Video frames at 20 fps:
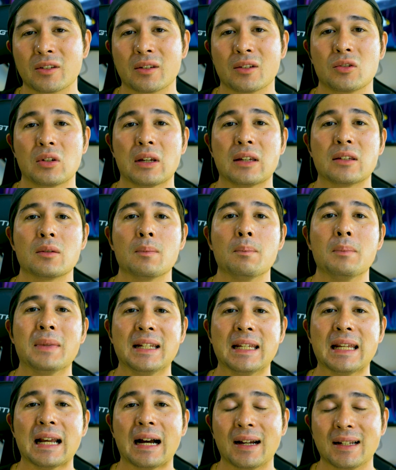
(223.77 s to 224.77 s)
such as
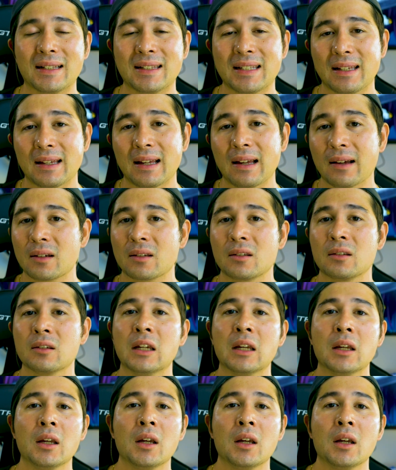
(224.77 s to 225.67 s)
mini ITX